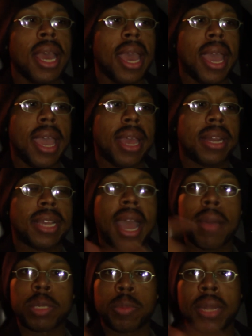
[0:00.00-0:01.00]
and the
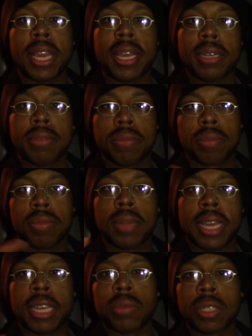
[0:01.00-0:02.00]
guy was playing
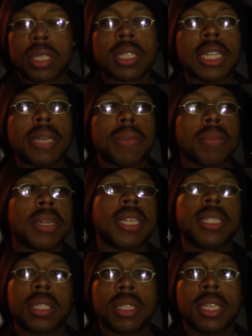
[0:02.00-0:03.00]
like he was asleep, but
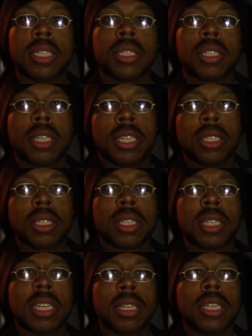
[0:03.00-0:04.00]
he's he's he's
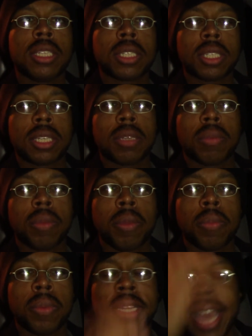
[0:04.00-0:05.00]
sneak he's
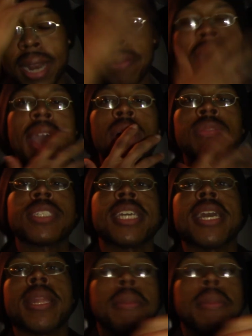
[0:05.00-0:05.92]
he, he had a bag over his head.